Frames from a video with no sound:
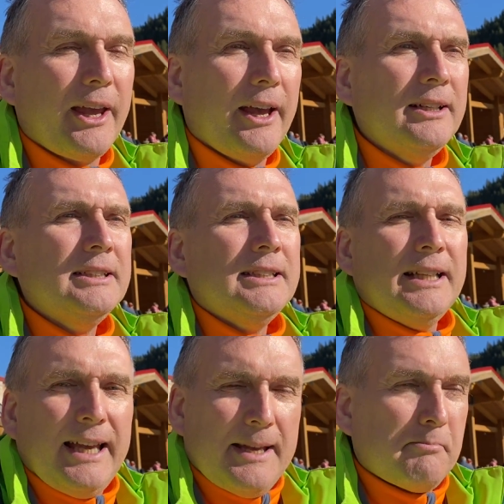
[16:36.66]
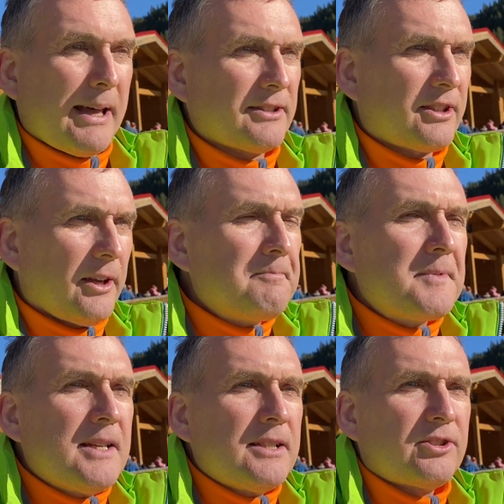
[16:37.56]
here in Bansko.
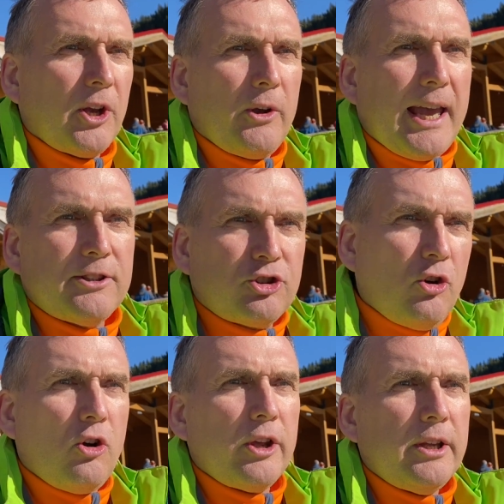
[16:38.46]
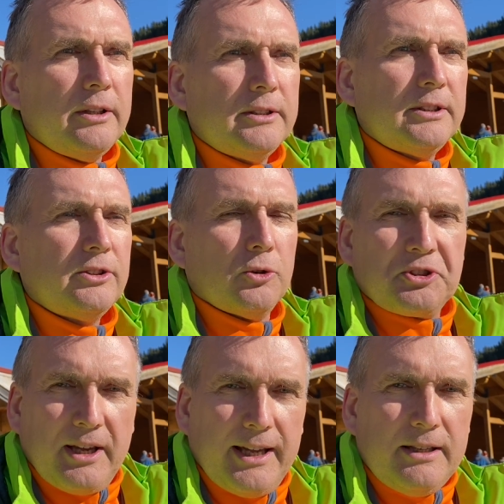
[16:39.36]
So enjoy your
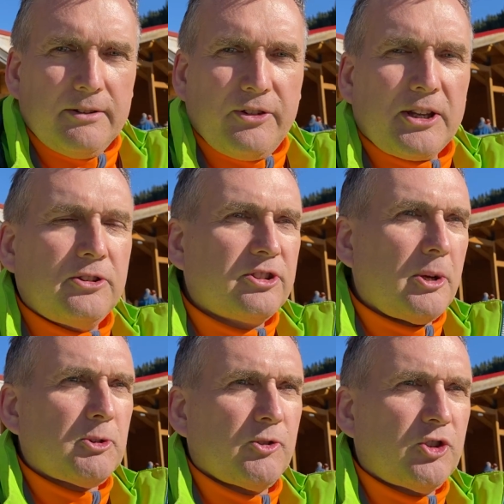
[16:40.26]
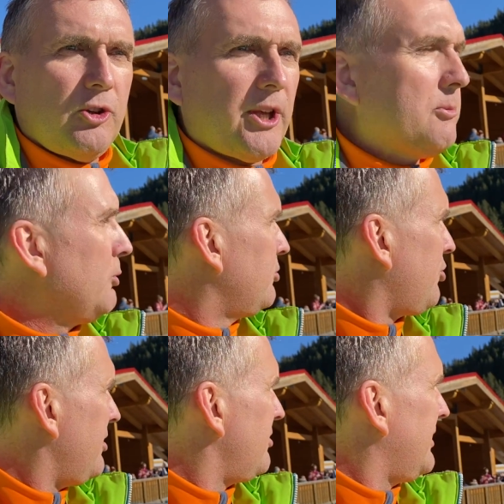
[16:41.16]
day. Thank you so much for tuning in. We'll
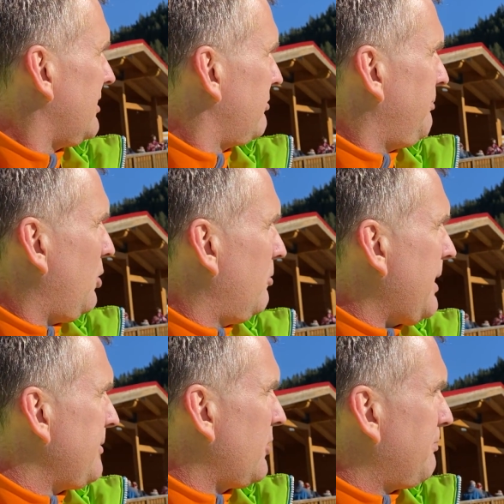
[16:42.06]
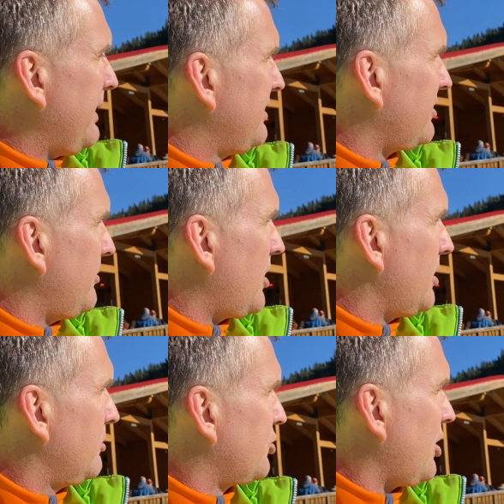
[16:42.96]
try and do a little report maybe on the piste
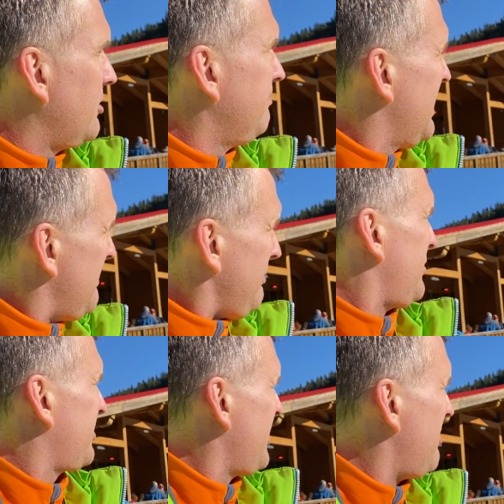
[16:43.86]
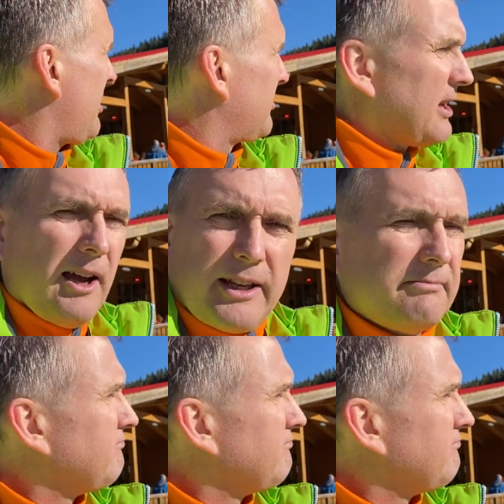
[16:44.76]
tomorrow. We'll show them maybe what the snow road's like.